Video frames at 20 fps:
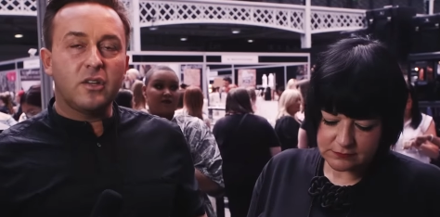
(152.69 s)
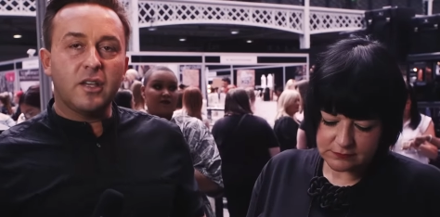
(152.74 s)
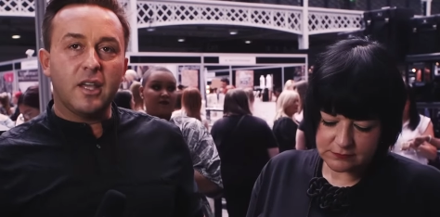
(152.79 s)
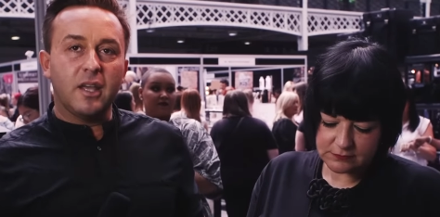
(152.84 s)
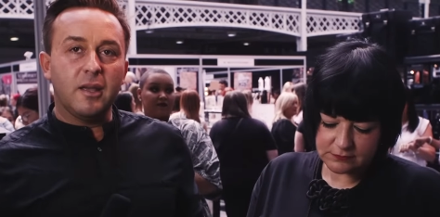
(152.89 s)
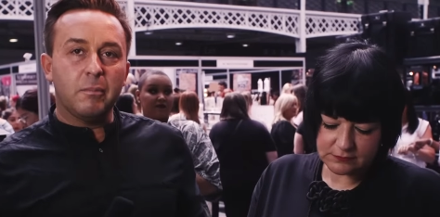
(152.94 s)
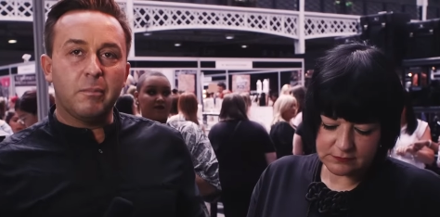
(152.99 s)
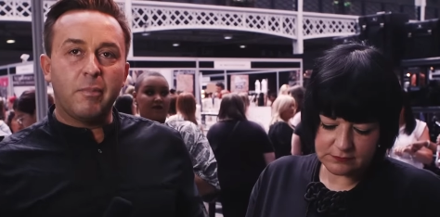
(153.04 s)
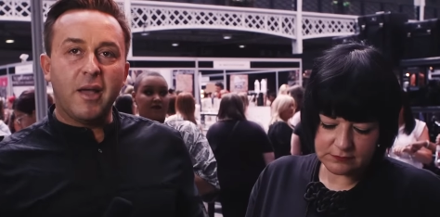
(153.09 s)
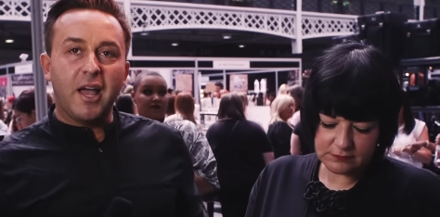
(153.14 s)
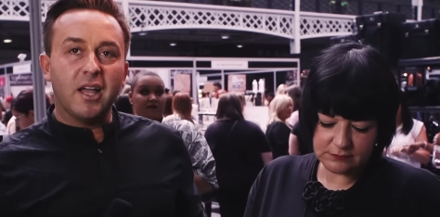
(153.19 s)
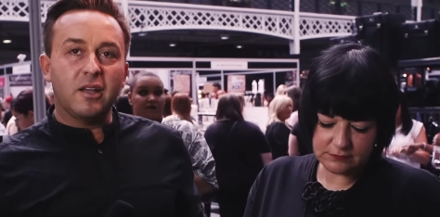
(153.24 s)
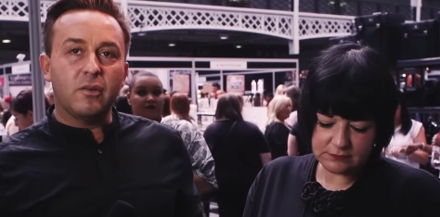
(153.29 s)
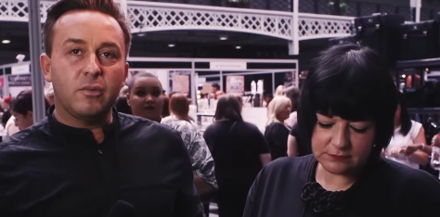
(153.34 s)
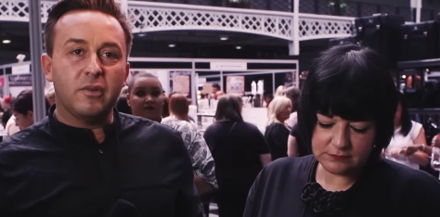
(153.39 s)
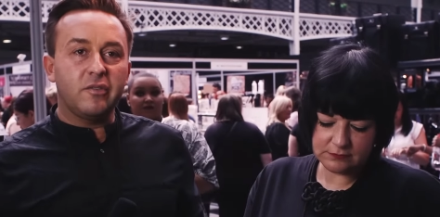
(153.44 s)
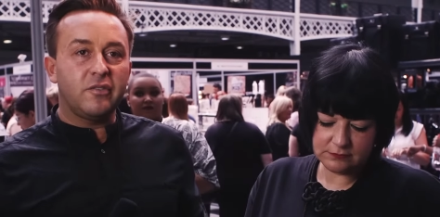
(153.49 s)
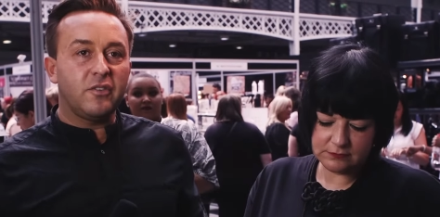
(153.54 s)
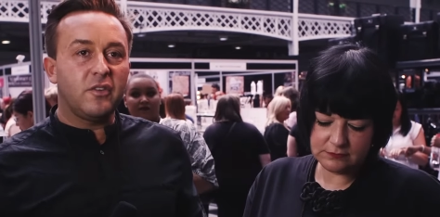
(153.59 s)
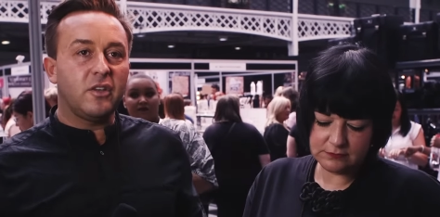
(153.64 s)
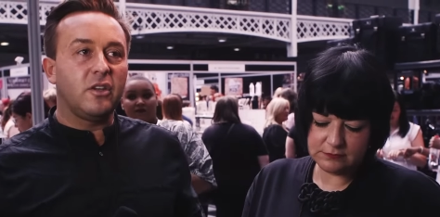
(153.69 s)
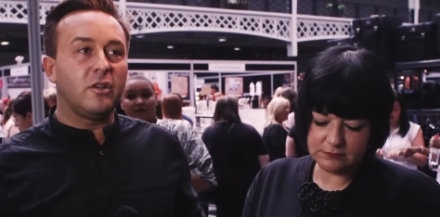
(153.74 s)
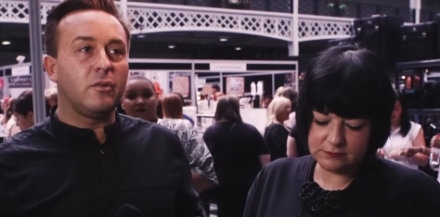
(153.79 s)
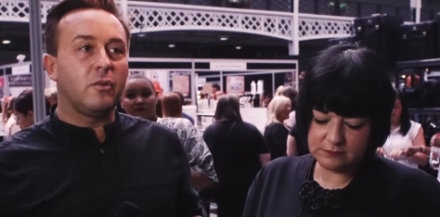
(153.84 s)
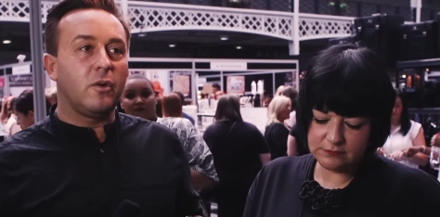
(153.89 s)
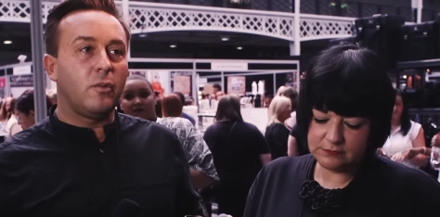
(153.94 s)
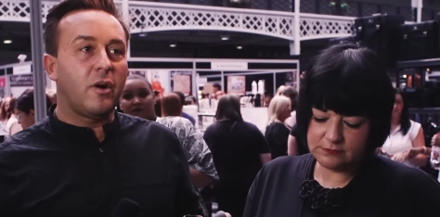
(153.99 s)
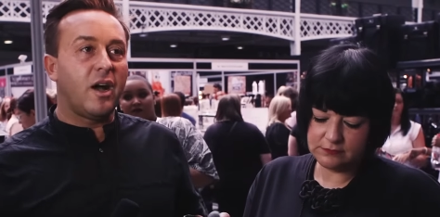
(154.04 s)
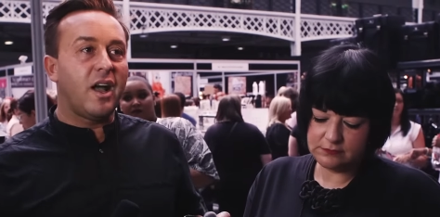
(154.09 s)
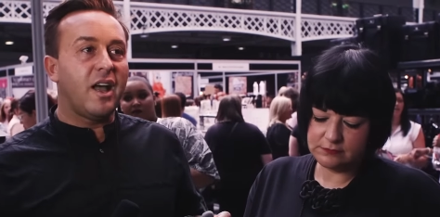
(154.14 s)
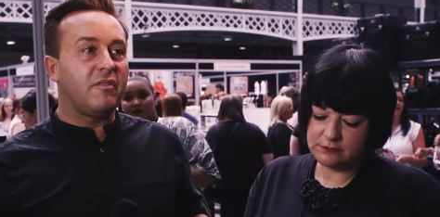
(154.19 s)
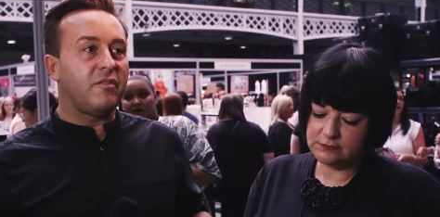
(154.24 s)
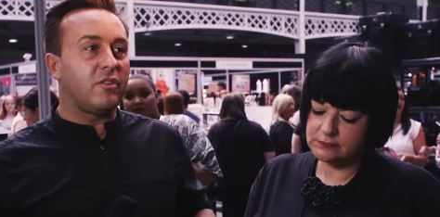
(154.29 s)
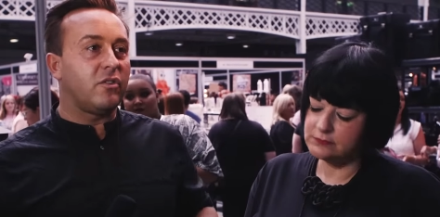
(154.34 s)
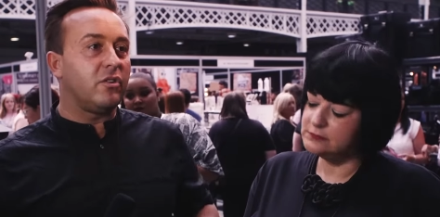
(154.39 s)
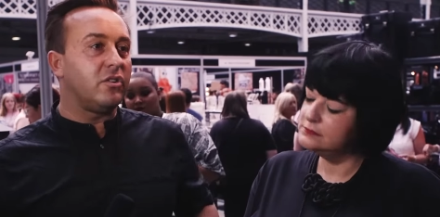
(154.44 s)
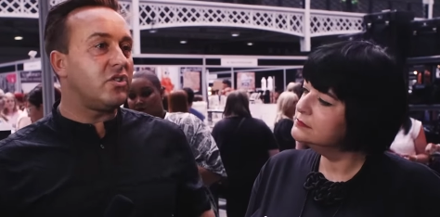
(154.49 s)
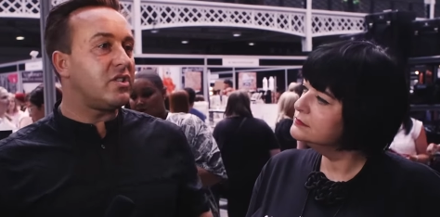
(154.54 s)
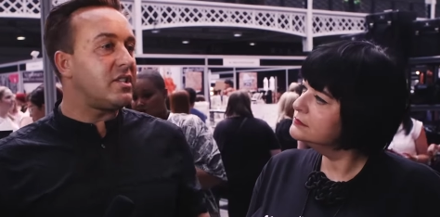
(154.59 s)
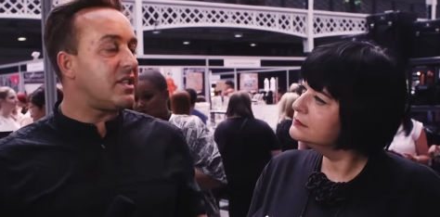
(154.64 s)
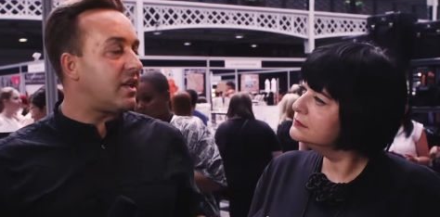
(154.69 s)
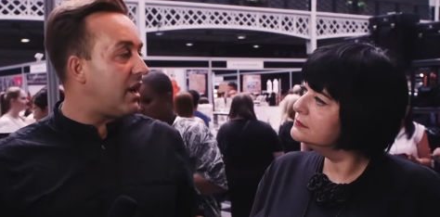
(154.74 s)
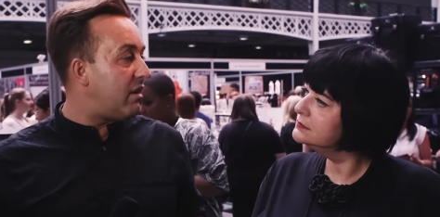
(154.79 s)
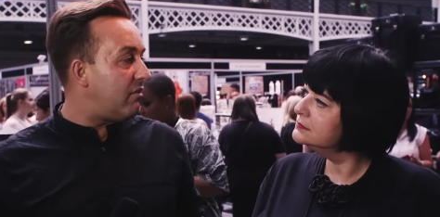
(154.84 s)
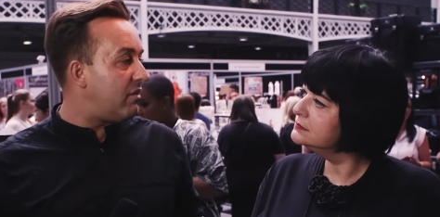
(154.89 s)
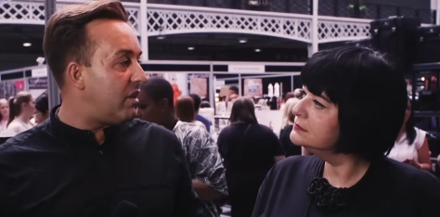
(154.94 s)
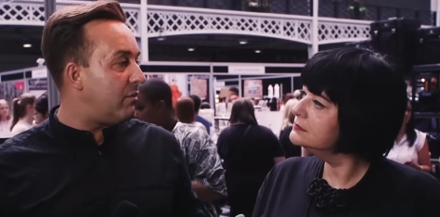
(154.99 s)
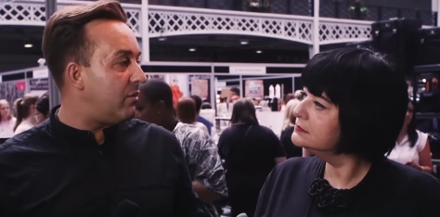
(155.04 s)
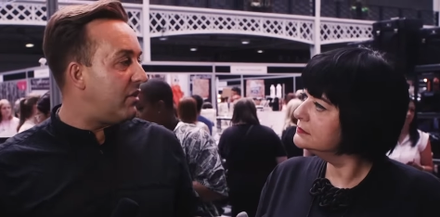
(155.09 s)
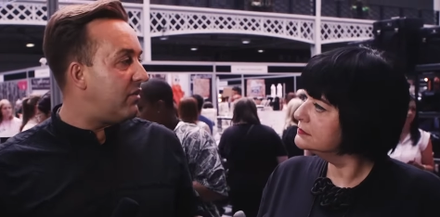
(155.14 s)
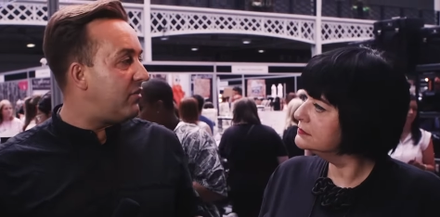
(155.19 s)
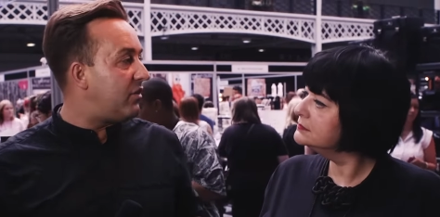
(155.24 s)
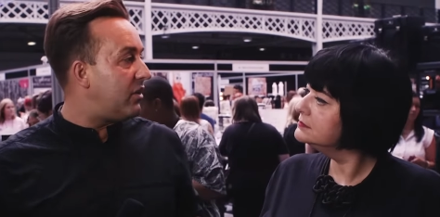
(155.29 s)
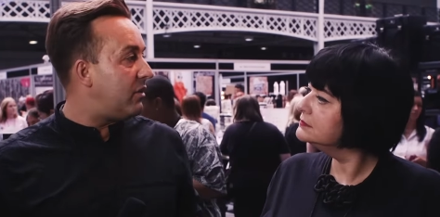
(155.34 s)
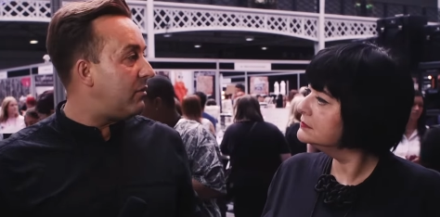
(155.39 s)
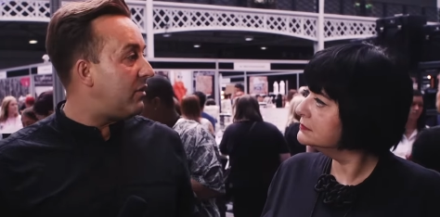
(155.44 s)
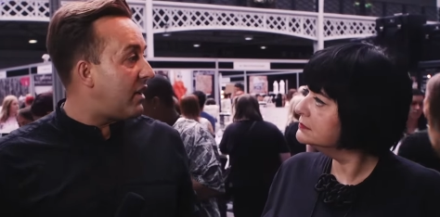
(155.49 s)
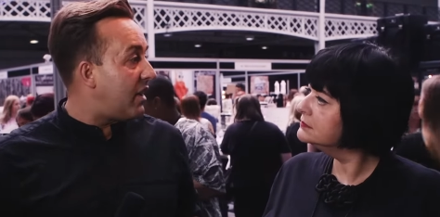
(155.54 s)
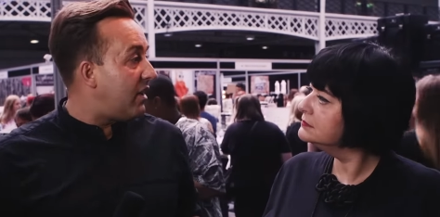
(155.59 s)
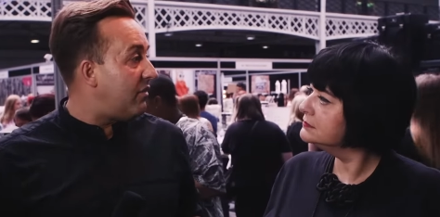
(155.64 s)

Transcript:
Speaker 1: kit bag with you or whatever, or just carry it with you and